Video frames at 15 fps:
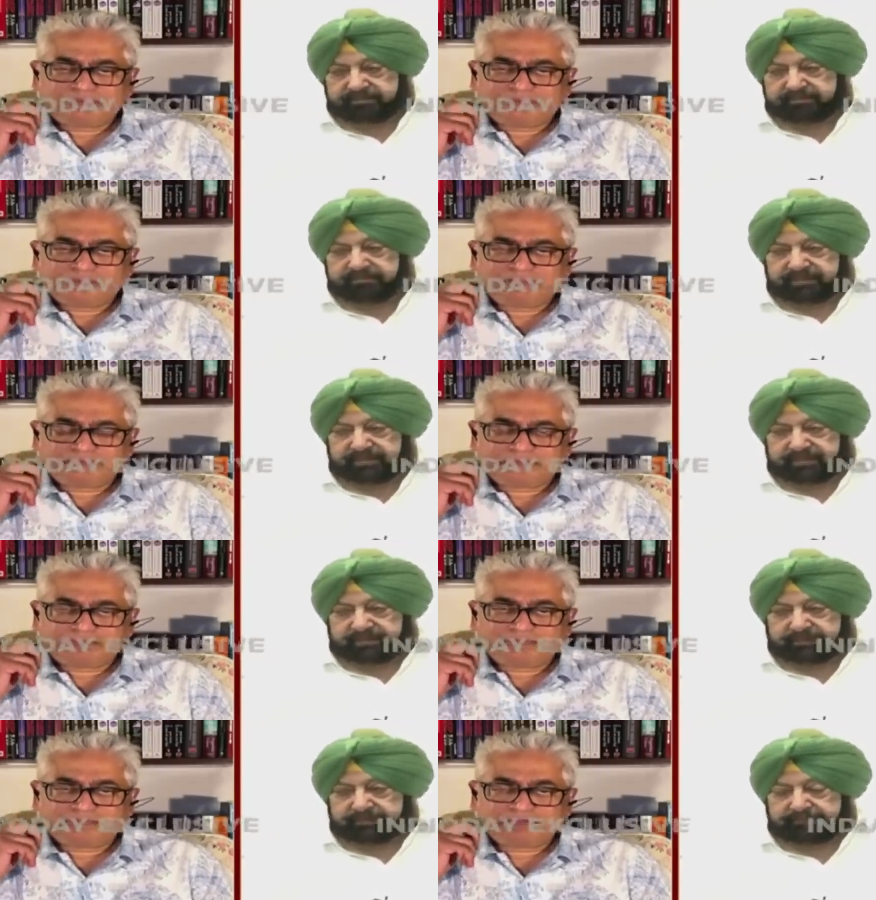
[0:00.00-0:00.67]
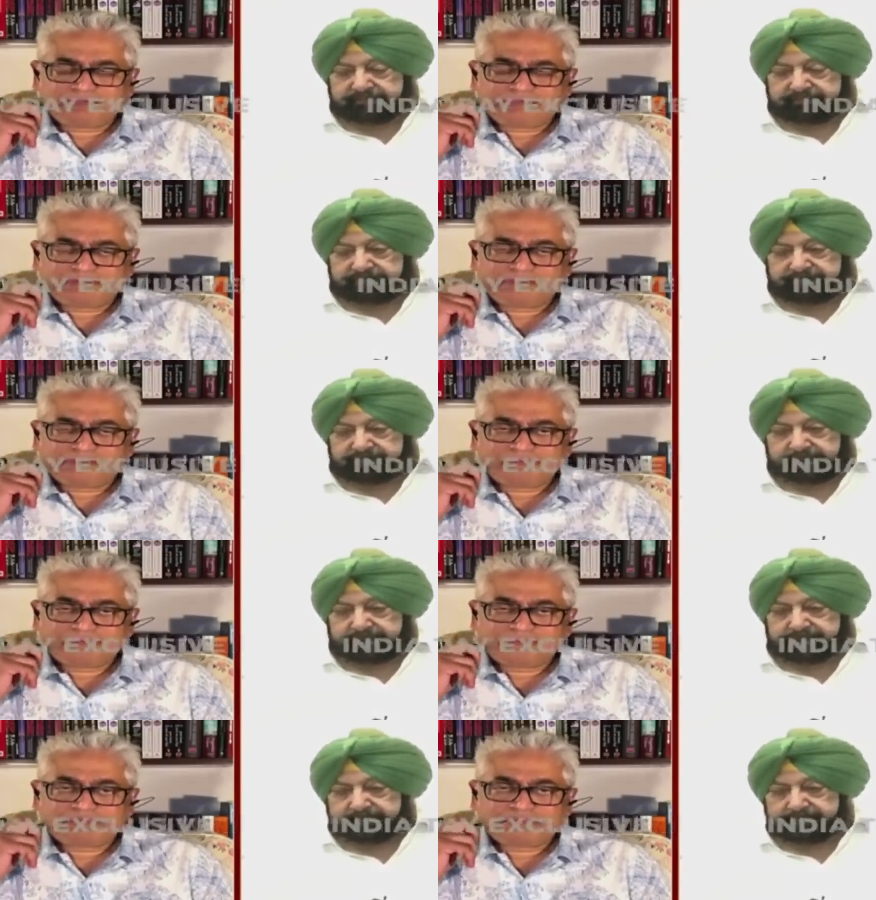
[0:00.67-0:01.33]

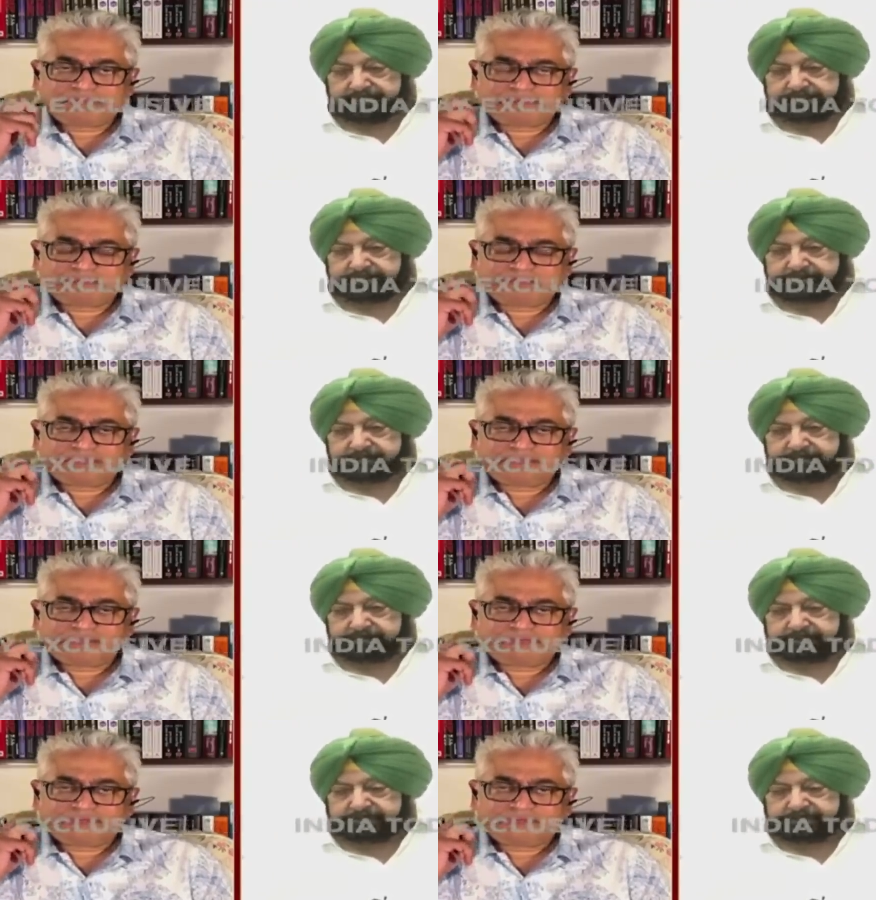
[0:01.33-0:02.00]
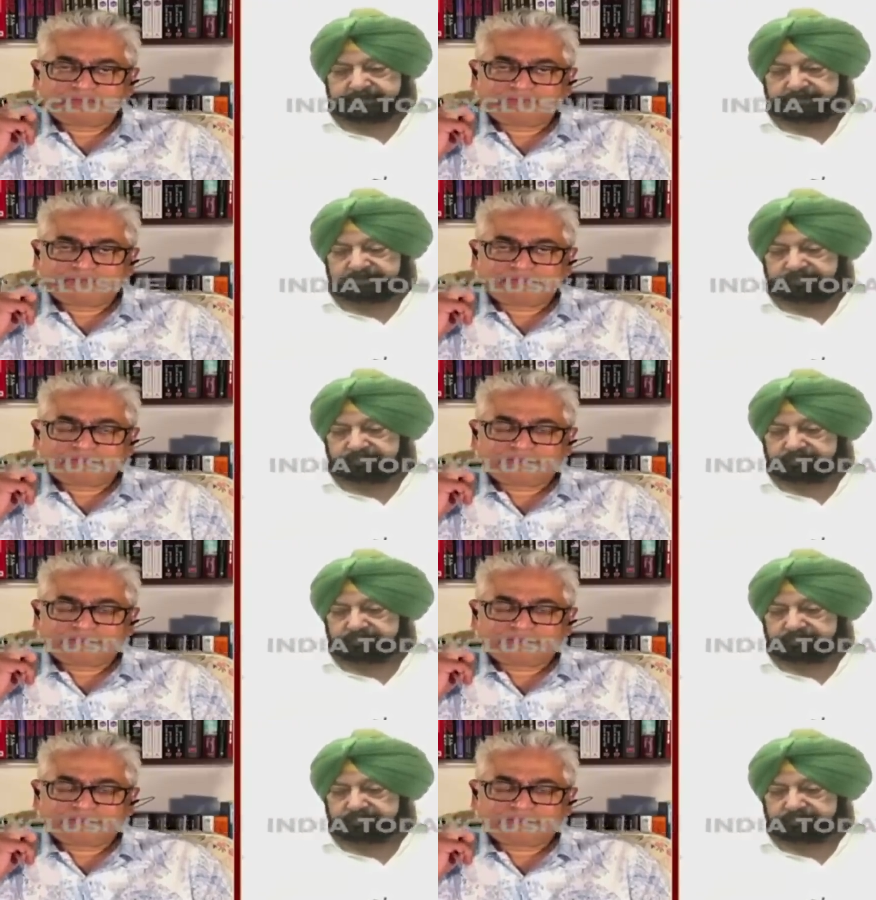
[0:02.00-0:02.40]
[no speech]